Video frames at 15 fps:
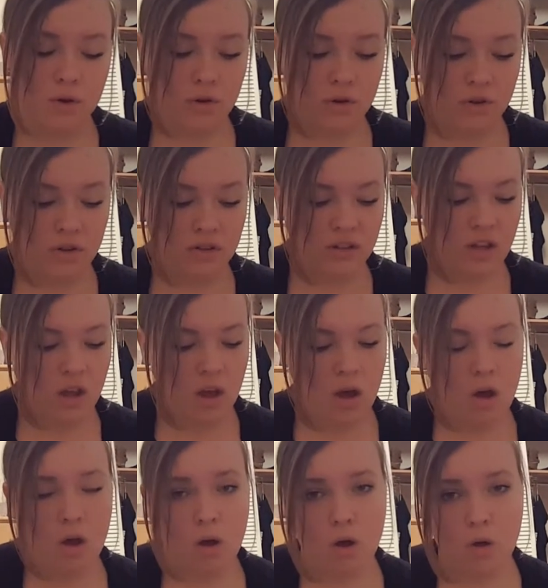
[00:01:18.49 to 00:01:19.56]
the gastric
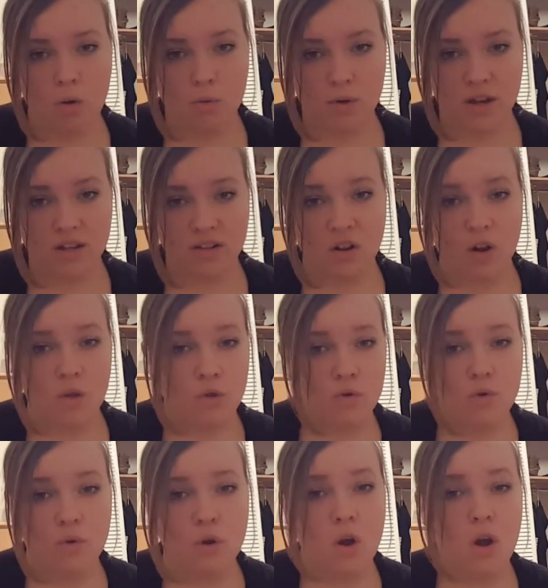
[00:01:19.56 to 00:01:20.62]
artery supplies blood
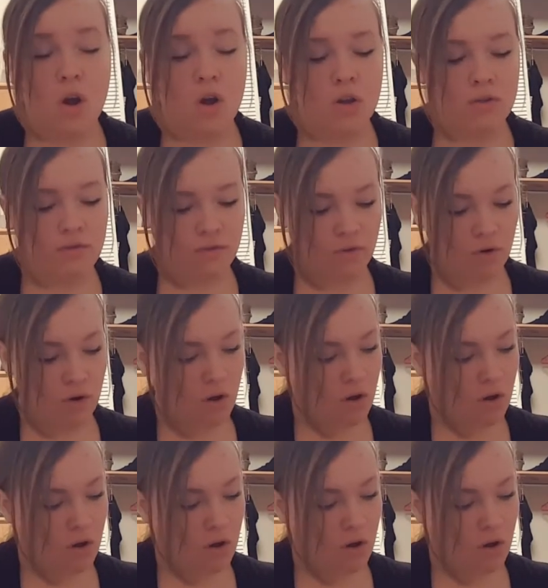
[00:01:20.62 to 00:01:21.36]
to the stomach,